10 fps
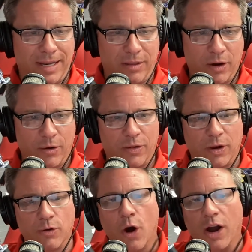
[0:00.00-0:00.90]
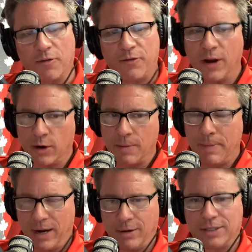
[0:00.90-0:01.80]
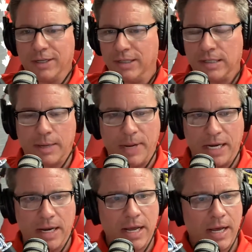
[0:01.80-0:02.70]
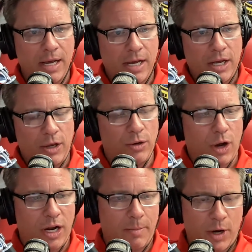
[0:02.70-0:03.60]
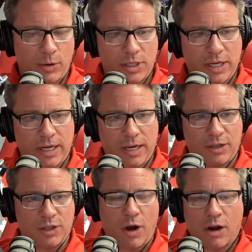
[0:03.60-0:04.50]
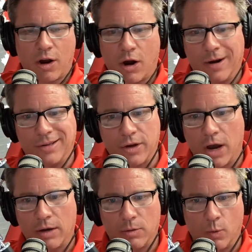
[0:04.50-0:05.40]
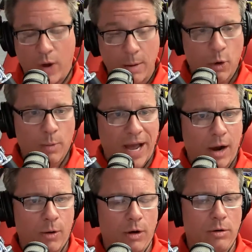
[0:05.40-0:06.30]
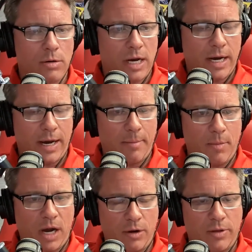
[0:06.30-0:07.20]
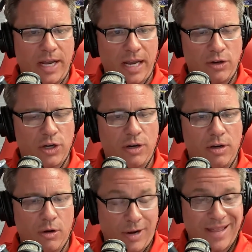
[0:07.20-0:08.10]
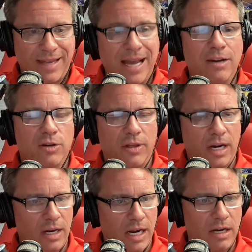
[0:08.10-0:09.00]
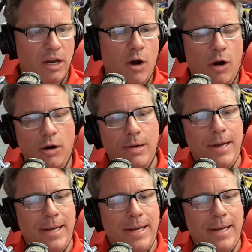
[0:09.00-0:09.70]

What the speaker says: They're not fair comparisons. I mean, you talk about a stock car, it's got way more power under the engine or in the engine than an Indy car.